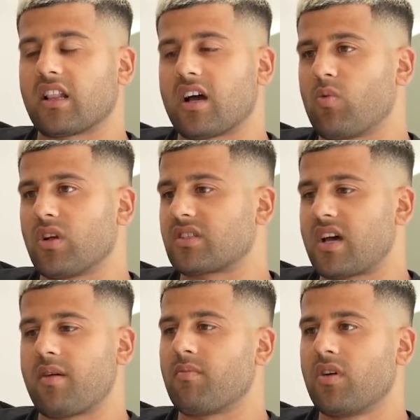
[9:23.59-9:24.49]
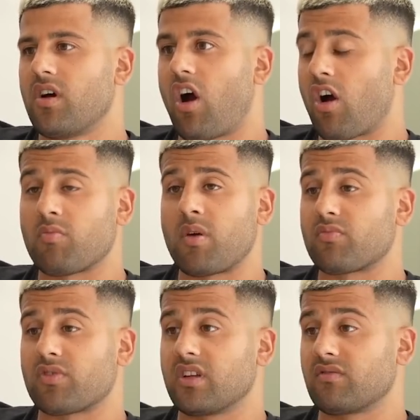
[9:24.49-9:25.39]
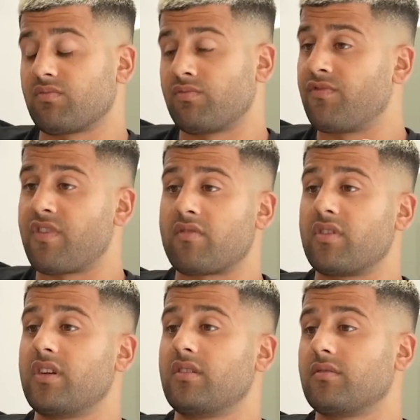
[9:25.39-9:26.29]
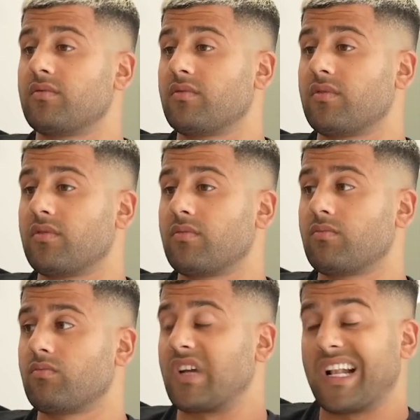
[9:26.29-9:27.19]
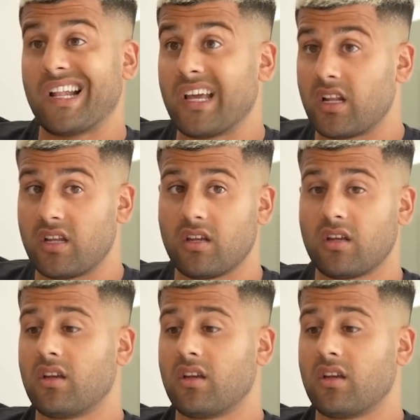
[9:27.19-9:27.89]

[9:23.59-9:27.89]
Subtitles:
Like one time, I remember it very clearly.